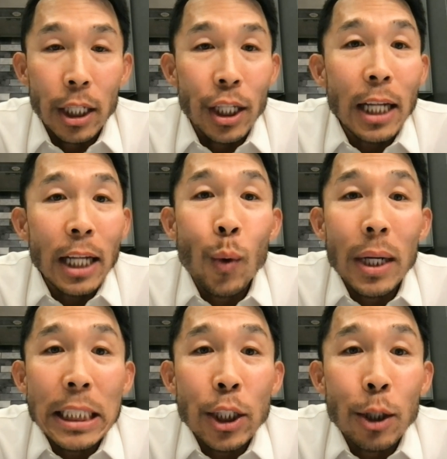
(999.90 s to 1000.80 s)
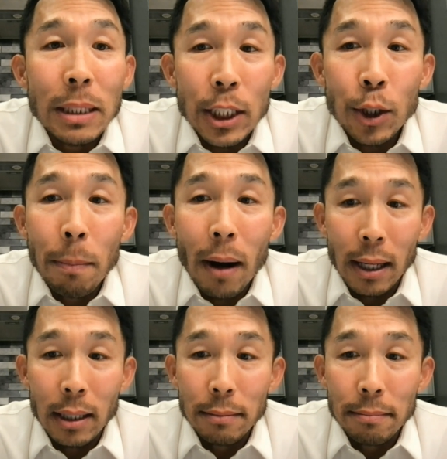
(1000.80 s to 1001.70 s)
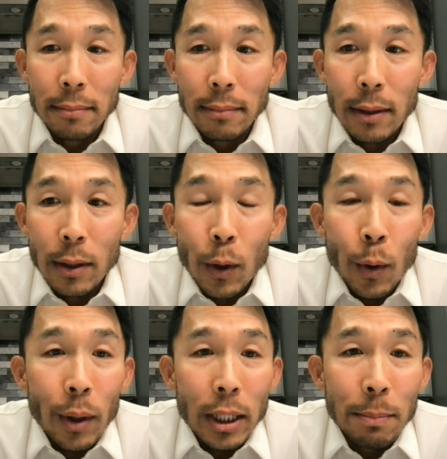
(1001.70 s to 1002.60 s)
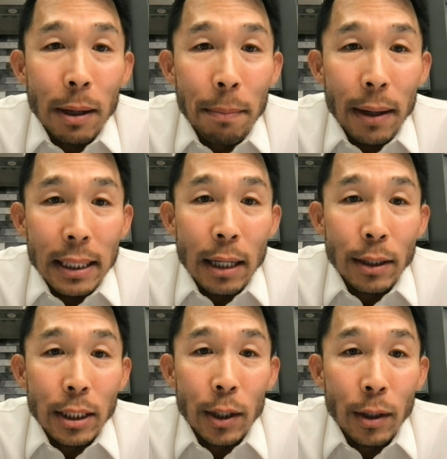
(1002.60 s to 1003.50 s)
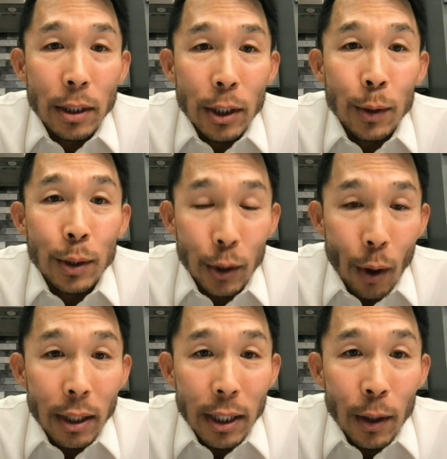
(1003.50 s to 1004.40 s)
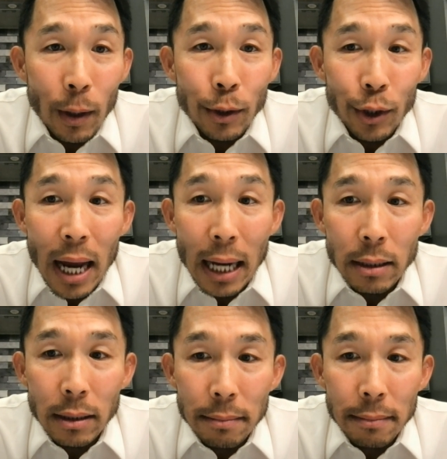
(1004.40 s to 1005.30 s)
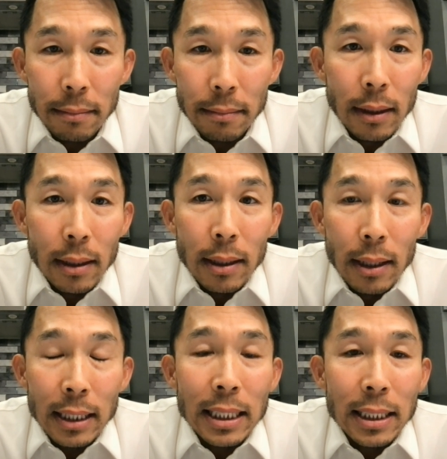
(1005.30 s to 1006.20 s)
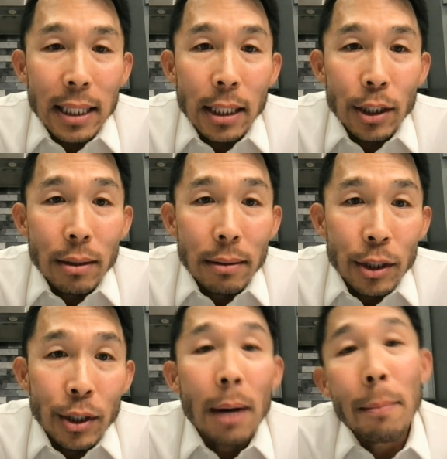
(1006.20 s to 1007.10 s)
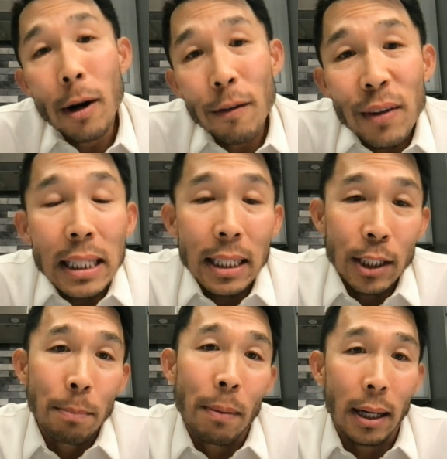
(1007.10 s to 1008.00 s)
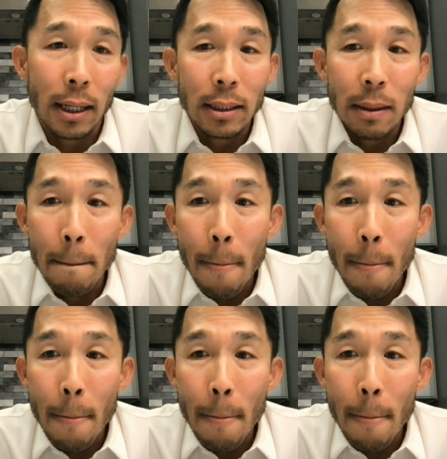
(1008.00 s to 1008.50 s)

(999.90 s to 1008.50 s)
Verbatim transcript: You got 20 sermons in your pocket. Or as my buddy Nelson Ernst, who started the Glow Tracks, as he says, you got Mark Finley in your pocket.